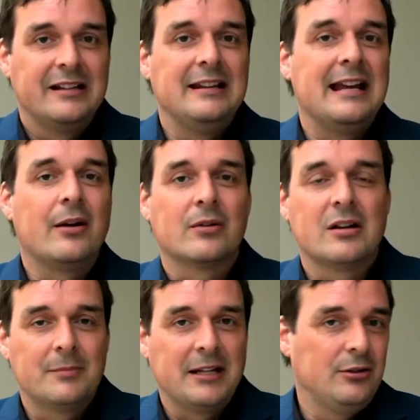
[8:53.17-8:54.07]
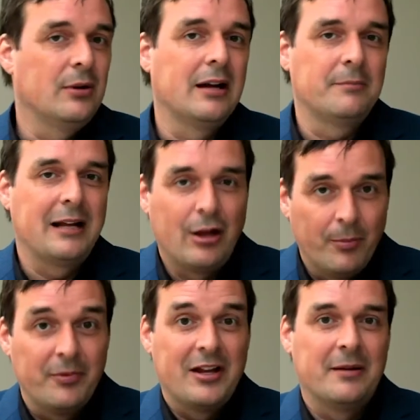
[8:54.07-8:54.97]
in the outcome that you have
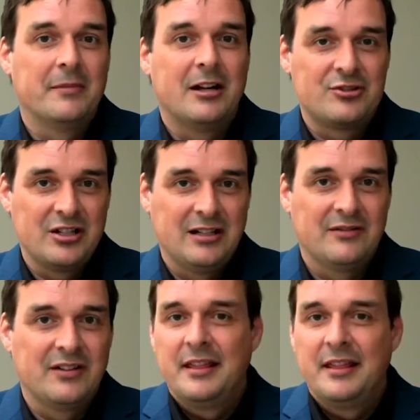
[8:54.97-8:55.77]
helped them achieve.